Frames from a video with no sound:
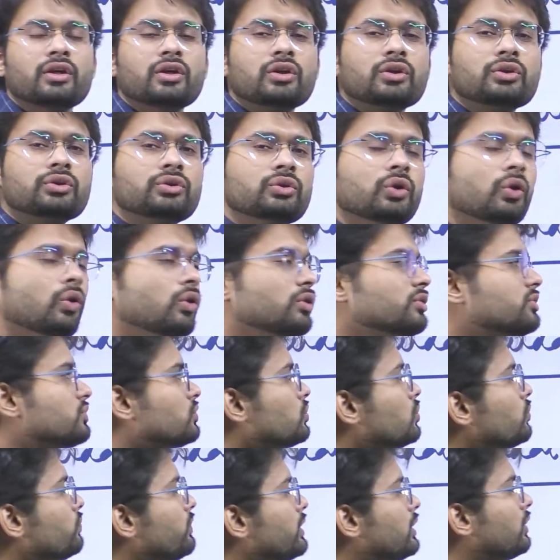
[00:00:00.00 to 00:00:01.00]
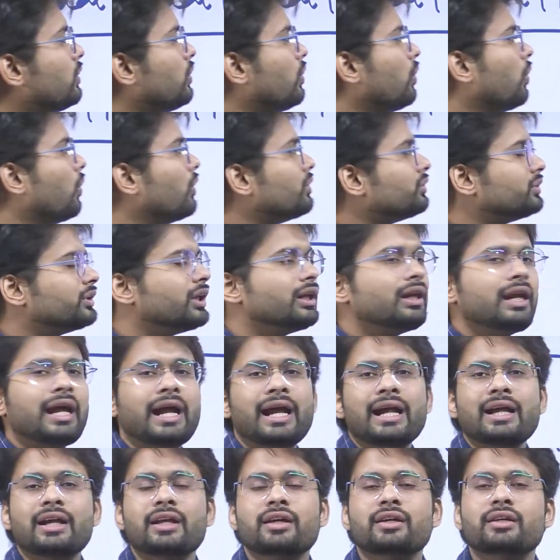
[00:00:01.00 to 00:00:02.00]
Those who will own the
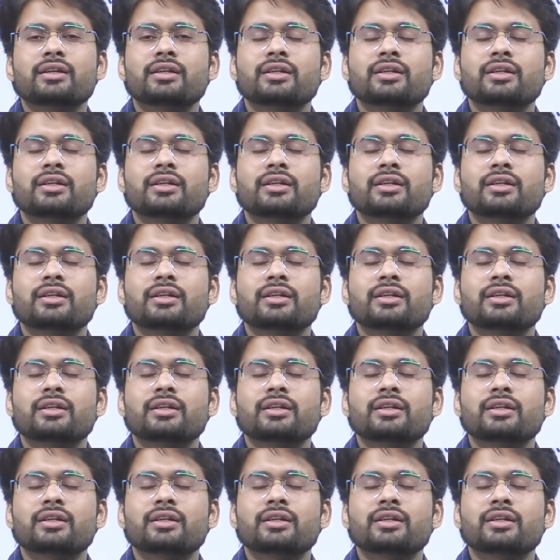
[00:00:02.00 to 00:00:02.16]
land,